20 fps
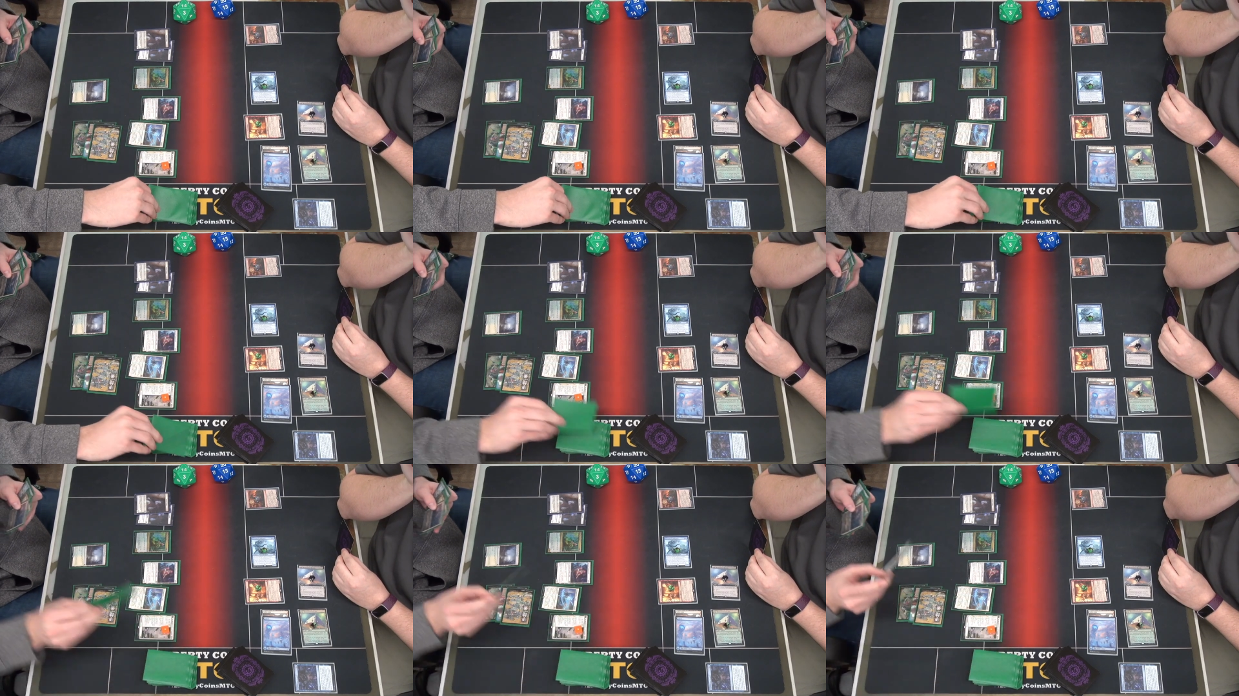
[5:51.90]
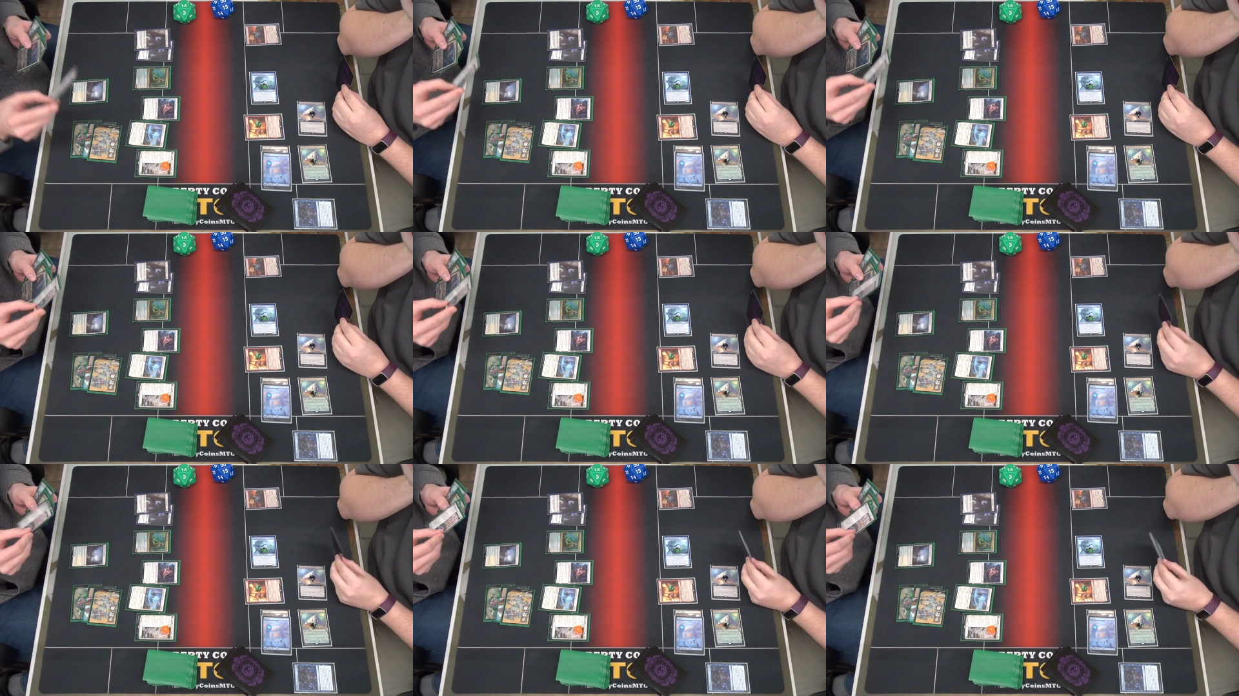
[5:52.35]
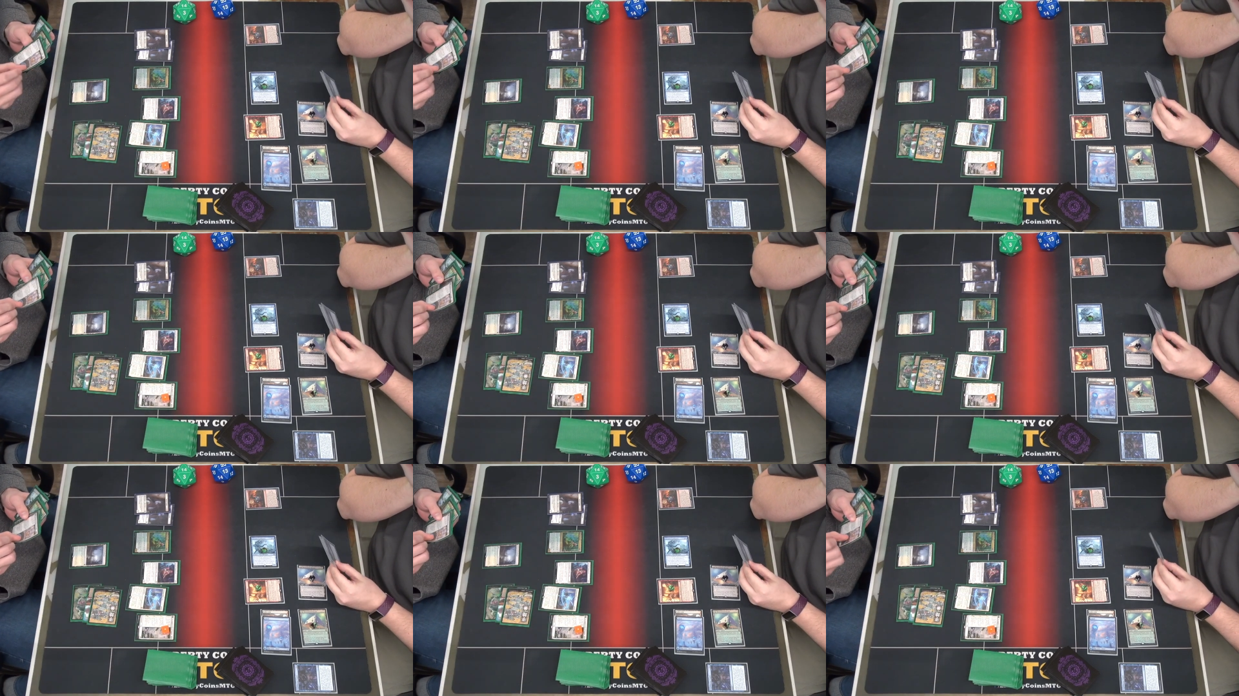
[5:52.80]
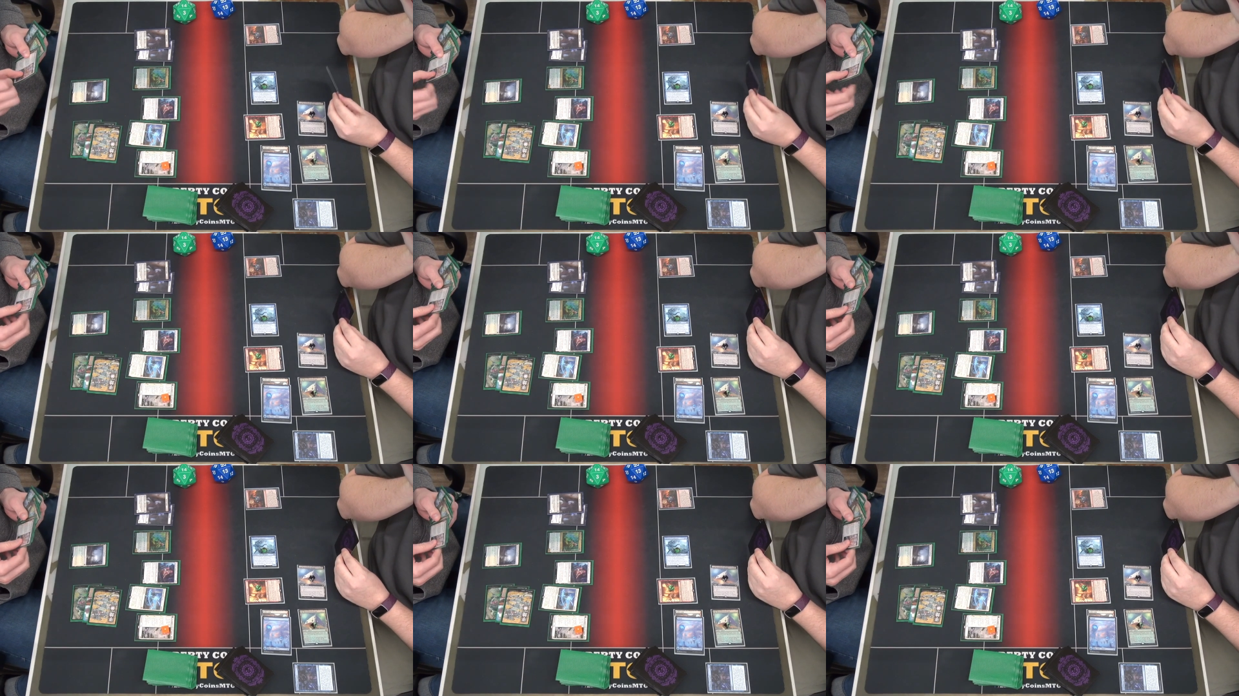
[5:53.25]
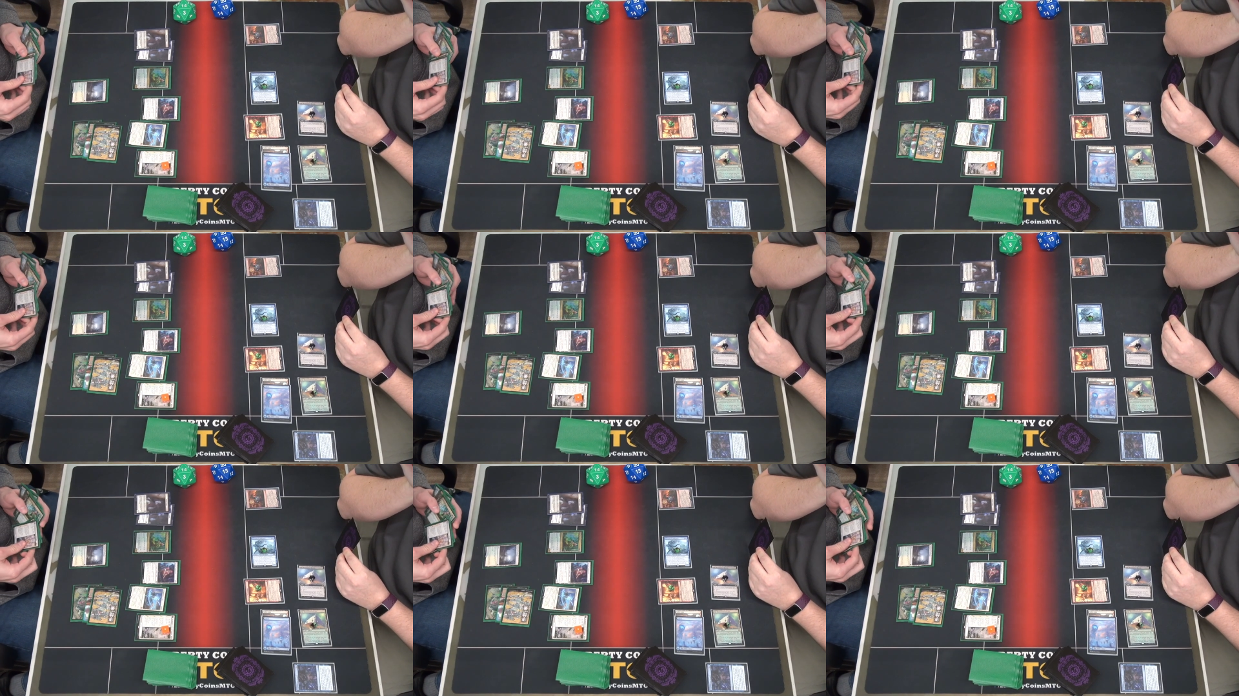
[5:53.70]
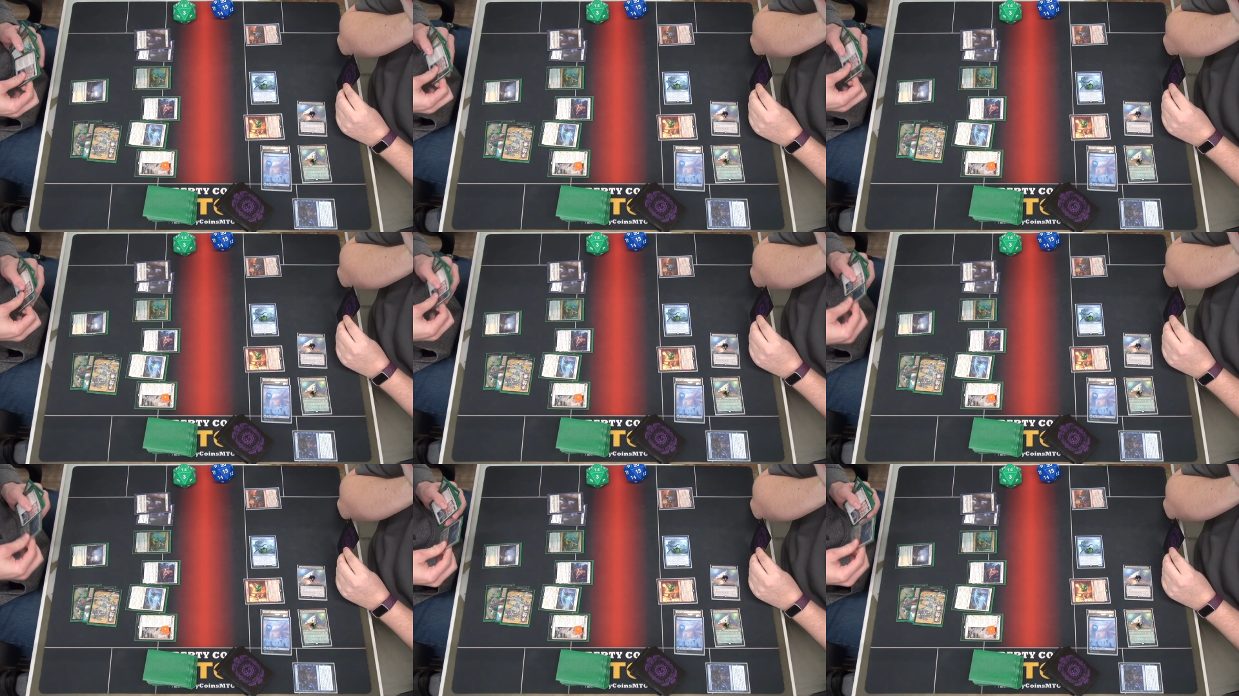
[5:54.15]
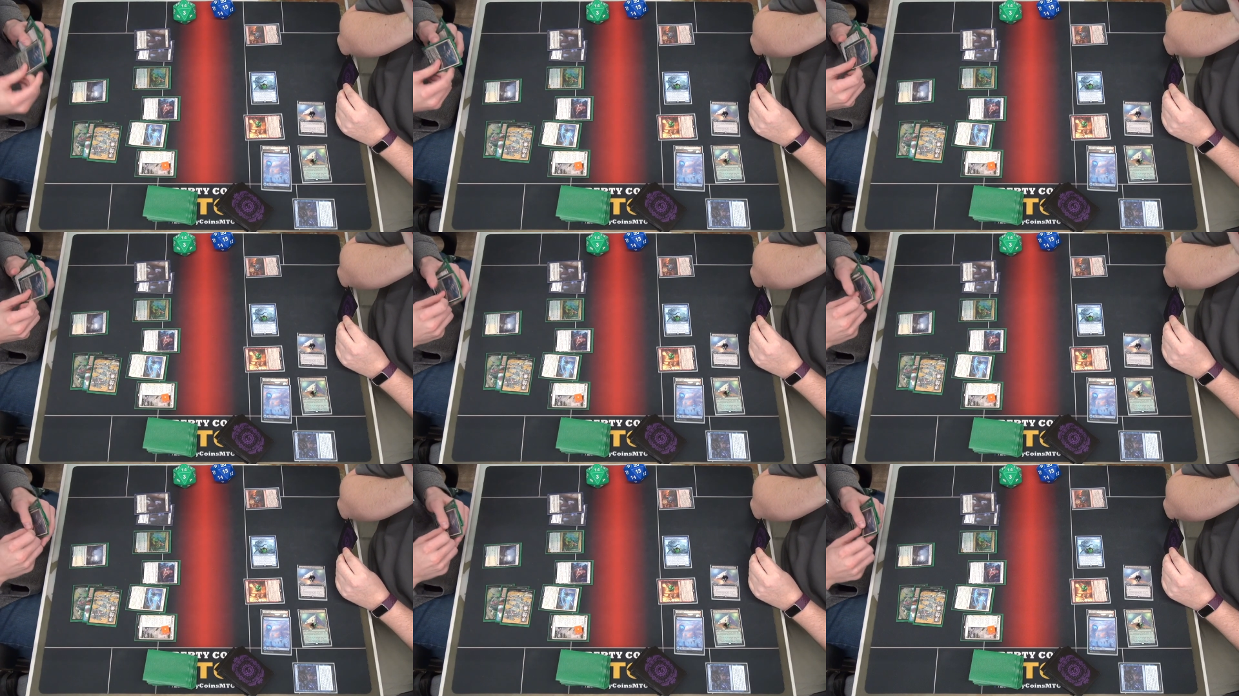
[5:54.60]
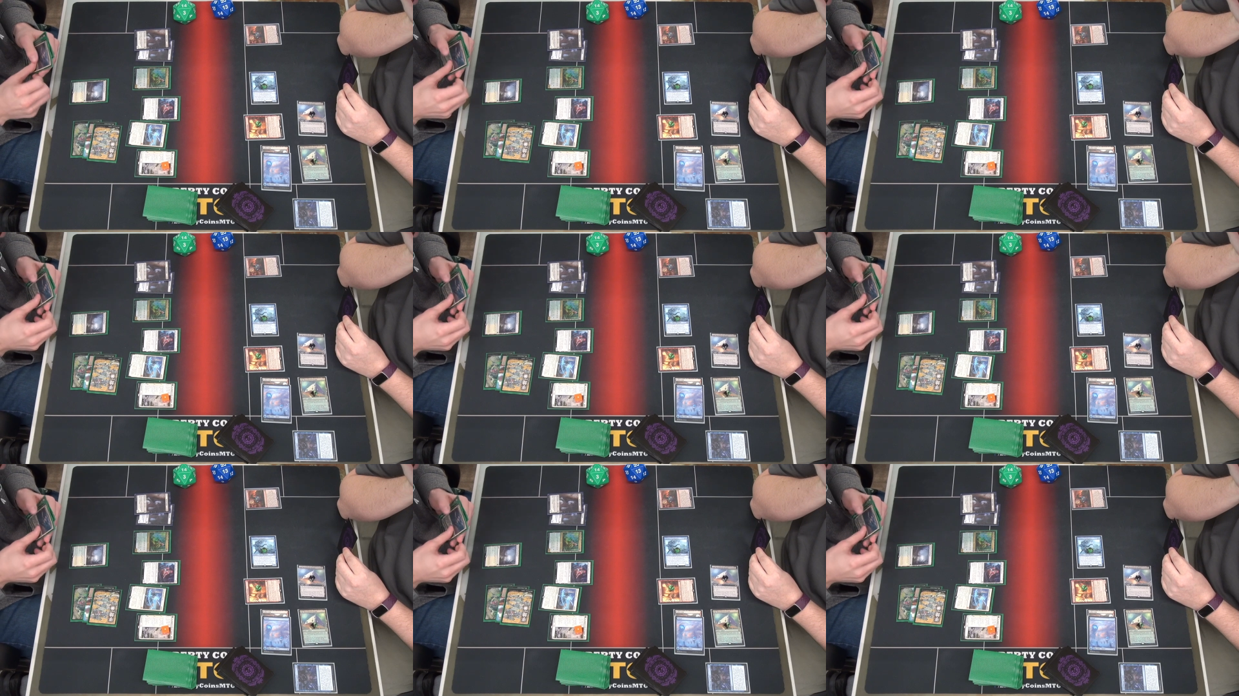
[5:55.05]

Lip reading: Nobody's mouth can be seen.